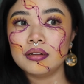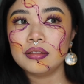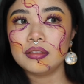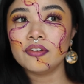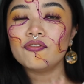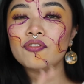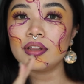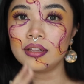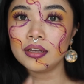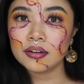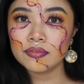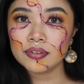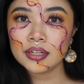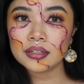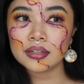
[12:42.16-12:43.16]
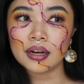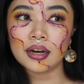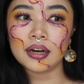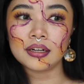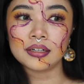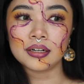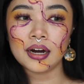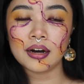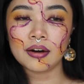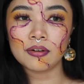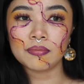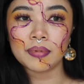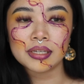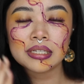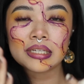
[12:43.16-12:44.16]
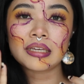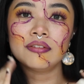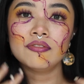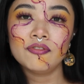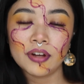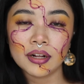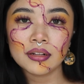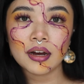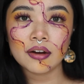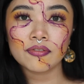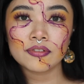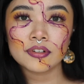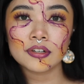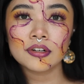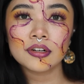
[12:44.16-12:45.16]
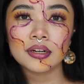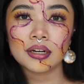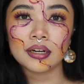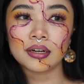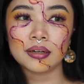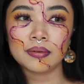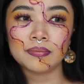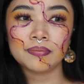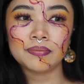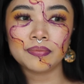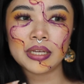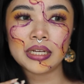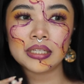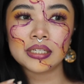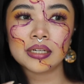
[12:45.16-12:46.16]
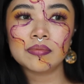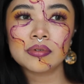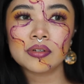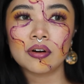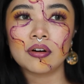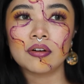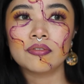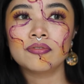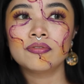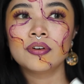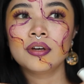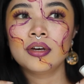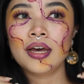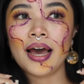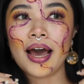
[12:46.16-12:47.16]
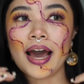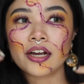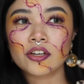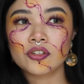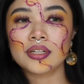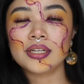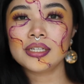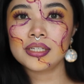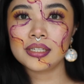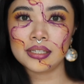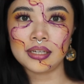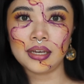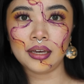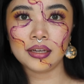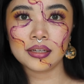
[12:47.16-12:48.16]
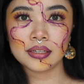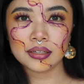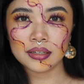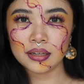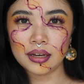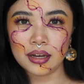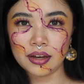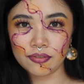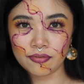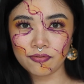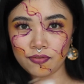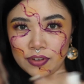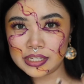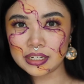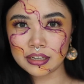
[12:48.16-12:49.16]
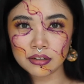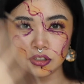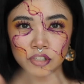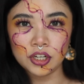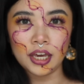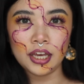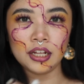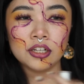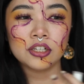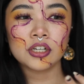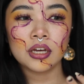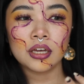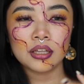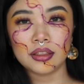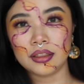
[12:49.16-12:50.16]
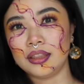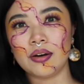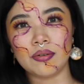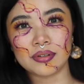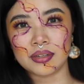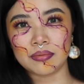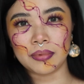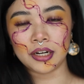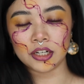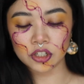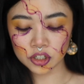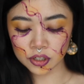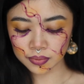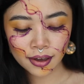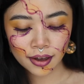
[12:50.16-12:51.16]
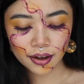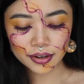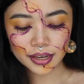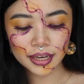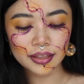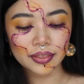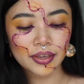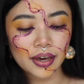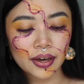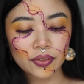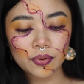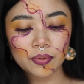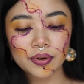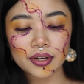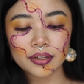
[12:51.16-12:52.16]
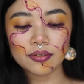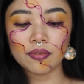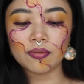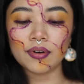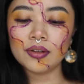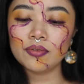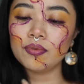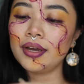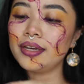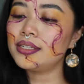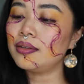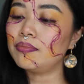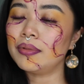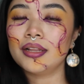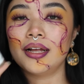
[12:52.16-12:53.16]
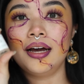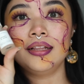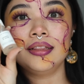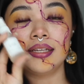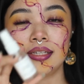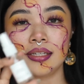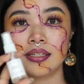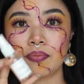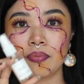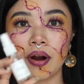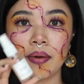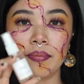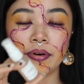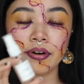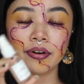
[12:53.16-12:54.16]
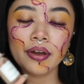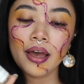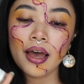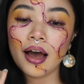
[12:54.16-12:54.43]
the feeling of it and how my skin felt after. In terms of actually seeing a physical change, that wasn't much. Okay, the other one, Runways in Milan. This is the primer.